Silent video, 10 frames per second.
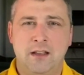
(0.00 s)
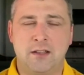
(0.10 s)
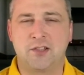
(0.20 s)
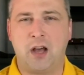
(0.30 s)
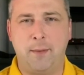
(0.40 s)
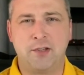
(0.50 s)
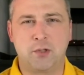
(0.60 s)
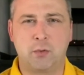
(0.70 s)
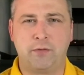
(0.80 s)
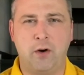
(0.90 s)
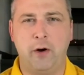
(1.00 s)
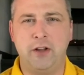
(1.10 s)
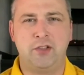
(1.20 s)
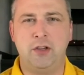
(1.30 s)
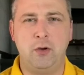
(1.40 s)
The psalmist is
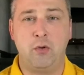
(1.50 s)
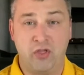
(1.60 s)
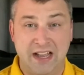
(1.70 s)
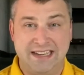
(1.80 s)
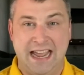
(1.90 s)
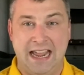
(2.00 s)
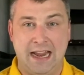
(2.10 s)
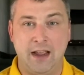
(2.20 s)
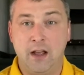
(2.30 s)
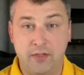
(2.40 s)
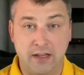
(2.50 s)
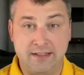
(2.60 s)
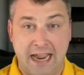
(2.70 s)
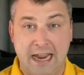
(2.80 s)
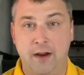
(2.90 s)
referring to the day, the
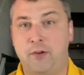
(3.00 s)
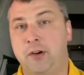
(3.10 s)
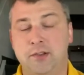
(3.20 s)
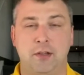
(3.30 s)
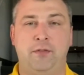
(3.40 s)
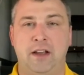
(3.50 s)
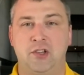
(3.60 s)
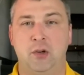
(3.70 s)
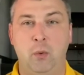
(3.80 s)
day of crucifixion.